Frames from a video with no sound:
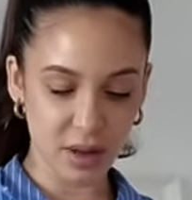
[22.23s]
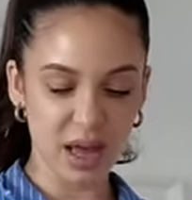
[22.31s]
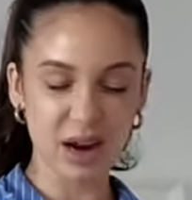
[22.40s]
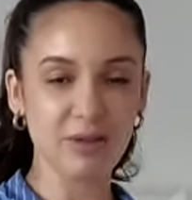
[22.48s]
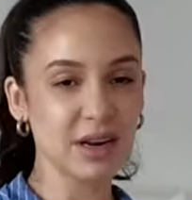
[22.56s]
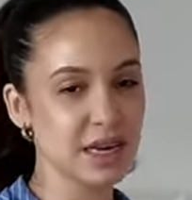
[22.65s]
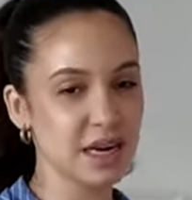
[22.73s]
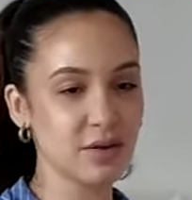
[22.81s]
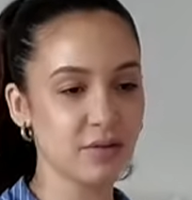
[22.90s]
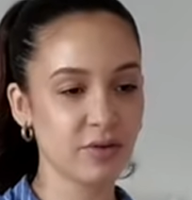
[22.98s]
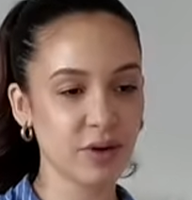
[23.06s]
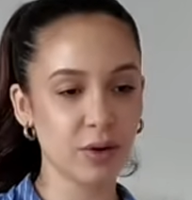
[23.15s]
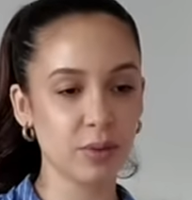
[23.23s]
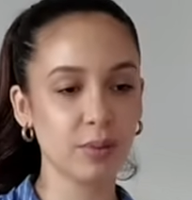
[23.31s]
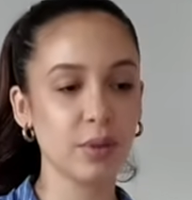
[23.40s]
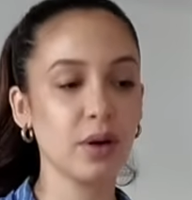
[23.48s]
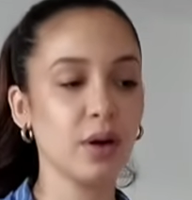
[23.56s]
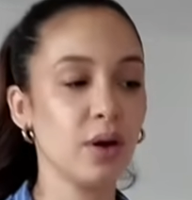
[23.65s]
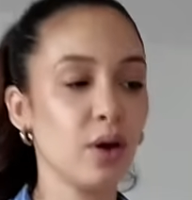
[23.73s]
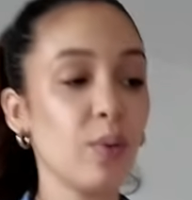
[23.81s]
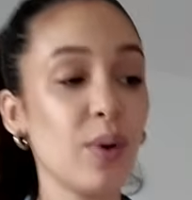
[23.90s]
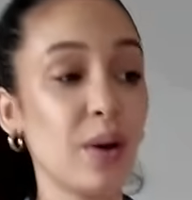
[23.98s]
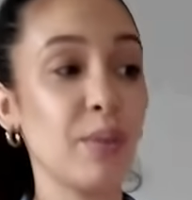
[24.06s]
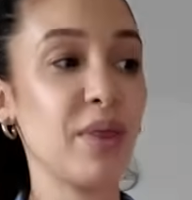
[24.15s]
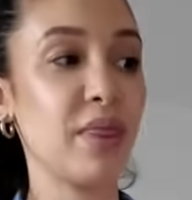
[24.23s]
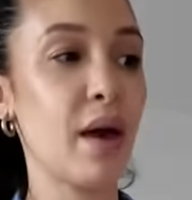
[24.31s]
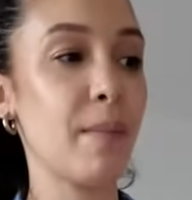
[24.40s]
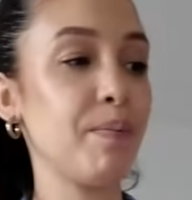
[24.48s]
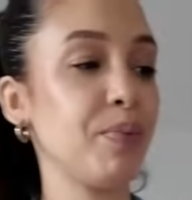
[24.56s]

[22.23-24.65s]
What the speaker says: don't really tend to film when I'm with them.